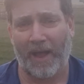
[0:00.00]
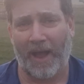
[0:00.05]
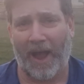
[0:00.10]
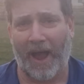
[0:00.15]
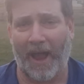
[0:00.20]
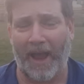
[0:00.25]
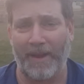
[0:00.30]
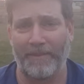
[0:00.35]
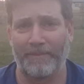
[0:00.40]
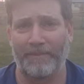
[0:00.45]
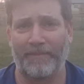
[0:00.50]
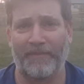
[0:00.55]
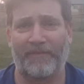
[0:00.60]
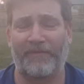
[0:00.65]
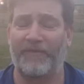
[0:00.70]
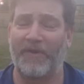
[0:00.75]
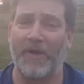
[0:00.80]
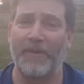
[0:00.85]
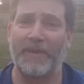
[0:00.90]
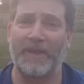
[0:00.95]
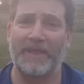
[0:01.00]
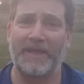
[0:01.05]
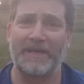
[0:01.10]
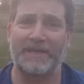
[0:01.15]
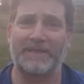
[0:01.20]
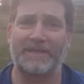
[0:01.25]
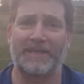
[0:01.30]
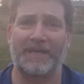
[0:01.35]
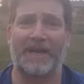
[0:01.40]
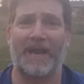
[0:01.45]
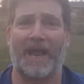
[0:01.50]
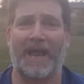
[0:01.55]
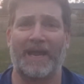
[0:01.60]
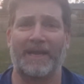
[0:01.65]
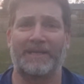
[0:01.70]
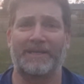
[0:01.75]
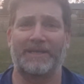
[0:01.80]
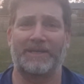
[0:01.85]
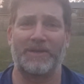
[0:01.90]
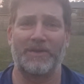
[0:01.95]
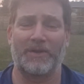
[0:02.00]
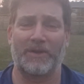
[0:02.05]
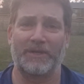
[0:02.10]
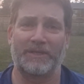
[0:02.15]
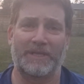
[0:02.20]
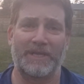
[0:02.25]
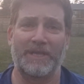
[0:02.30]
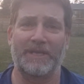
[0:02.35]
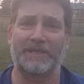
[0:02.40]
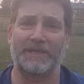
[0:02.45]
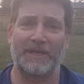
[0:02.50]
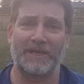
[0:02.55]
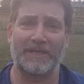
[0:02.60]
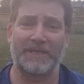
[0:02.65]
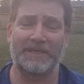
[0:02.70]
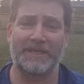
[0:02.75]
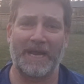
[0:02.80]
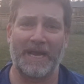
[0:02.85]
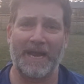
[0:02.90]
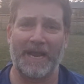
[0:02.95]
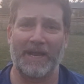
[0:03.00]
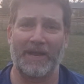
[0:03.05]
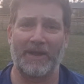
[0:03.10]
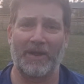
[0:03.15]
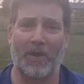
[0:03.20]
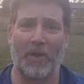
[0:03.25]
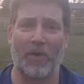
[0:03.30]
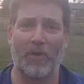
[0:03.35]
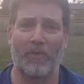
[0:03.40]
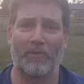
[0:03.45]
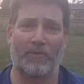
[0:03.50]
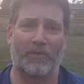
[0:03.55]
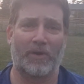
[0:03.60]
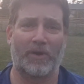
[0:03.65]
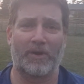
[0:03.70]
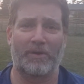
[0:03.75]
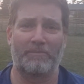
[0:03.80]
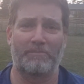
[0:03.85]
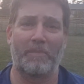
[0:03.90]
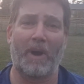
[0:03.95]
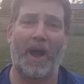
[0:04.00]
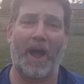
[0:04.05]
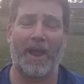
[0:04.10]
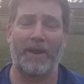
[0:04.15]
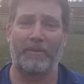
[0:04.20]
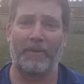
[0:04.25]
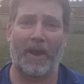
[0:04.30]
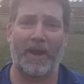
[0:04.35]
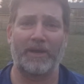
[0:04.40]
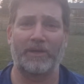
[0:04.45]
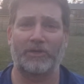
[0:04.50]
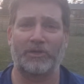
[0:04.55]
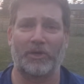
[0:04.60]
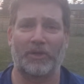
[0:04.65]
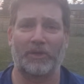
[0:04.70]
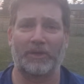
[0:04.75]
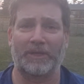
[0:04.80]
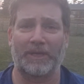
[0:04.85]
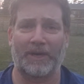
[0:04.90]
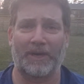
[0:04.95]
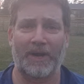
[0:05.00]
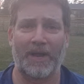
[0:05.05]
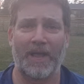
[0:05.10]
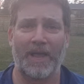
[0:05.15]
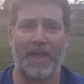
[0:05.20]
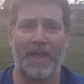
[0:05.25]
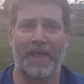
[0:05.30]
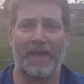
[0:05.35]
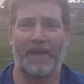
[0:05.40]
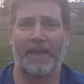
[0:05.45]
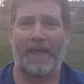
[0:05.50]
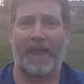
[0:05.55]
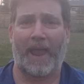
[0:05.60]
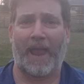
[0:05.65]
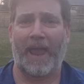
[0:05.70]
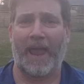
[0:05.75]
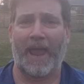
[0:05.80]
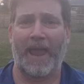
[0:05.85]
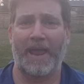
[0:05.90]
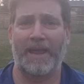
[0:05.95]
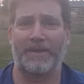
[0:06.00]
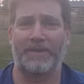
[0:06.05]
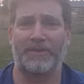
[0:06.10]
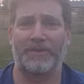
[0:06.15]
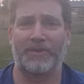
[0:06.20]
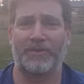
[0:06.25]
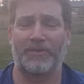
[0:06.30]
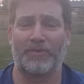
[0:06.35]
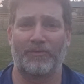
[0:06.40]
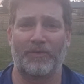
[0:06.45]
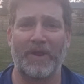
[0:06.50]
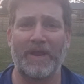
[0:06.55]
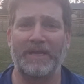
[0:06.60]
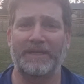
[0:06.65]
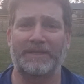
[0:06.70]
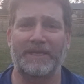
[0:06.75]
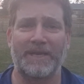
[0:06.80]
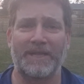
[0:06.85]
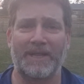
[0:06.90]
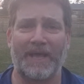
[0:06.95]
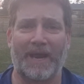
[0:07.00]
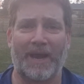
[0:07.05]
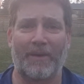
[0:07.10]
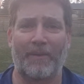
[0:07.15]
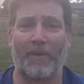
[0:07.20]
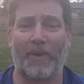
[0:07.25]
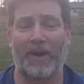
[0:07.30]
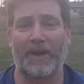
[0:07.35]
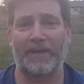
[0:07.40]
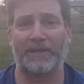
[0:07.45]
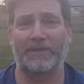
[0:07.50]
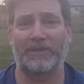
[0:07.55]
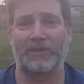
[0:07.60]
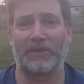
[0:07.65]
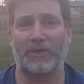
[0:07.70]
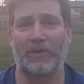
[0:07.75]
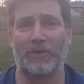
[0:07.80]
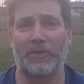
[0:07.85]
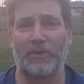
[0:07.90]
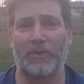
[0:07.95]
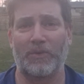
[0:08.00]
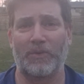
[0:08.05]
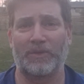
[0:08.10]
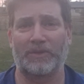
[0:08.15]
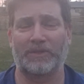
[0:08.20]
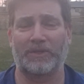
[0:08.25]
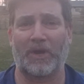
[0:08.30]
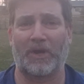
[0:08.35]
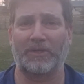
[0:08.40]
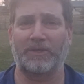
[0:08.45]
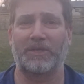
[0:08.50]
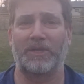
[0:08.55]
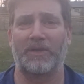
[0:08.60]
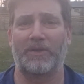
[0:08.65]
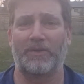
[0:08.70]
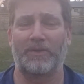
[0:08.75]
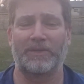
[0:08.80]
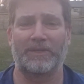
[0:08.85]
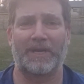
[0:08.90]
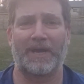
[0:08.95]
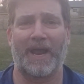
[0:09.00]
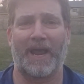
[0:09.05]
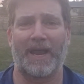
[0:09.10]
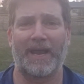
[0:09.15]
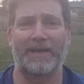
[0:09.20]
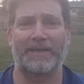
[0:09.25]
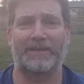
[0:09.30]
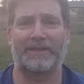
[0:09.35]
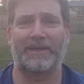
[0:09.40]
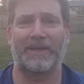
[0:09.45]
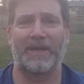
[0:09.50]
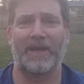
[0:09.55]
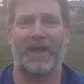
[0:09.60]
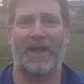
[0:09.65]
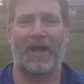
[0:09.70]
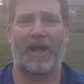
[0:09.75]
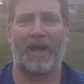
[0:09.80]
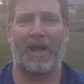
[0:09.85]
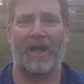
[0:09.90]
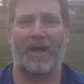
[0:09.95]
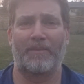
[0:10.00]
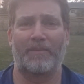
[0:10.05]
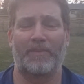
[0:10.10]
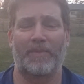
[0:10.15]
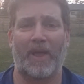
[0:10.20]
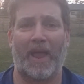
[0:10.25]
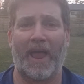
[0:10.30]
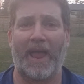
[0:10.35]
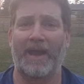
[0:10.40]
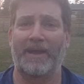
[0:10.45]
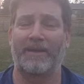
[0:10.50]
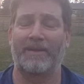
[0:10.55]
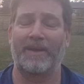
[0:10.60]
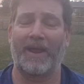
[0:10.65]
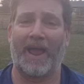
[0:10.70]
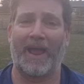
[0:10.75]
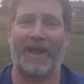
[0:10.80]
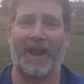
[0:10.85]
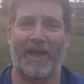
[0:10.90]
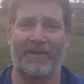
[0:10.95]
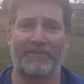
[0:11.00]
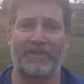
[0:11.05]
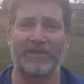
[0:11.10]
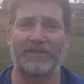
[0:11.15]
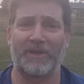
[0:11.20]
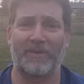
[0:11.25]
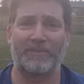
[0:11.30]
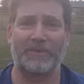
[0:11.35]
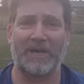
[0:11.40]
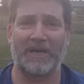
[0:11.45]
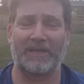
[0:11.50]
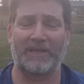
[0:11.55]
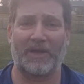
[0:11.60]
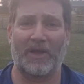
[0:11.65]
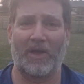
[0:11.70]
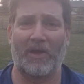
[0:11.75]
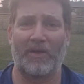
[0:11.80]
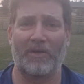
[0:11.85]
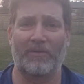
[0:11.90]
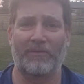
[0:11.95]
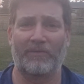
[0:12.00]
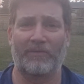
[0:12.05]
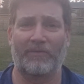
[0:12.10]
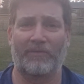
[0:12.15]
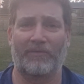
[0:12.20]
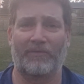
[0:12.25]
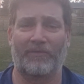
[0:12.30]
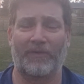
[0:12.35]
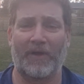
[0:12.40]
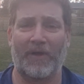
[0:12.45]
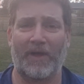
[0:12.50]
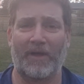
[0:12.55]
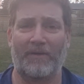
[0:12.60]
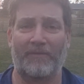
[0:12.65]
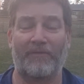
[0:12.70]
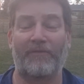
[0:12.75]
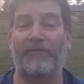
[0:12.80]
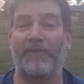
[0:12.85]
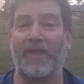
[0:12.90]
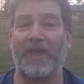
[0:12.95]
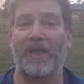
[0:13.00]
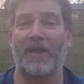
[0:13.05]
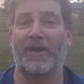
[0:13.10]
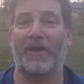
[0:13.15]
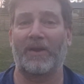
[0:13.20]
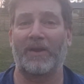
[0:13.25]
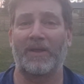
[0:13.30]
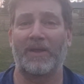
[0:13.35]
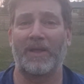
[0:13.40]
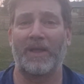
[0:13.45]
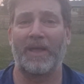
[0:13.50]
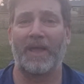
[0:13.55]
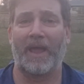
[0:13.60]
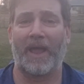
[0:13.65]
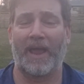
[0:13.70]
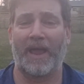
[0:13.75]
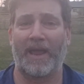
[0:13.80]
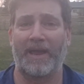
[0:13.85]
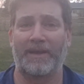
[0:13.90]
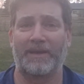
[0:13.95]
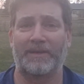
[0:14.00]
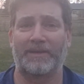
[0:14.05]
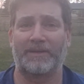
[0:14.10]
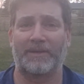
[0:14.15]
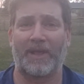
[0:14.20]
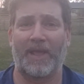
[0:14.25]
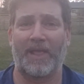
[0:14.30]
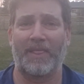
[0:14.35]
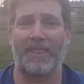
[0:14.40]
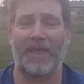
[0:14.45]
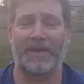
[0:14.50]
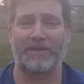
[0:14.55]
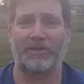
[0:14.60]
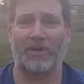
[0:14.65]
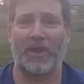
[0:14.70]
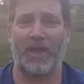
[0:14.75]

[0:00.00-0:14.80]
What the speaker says: I'm filming this tonight. You can see the sun setting over my right shoulder. And the reason that I wanted to talk to you tonight and have the subject of fear and that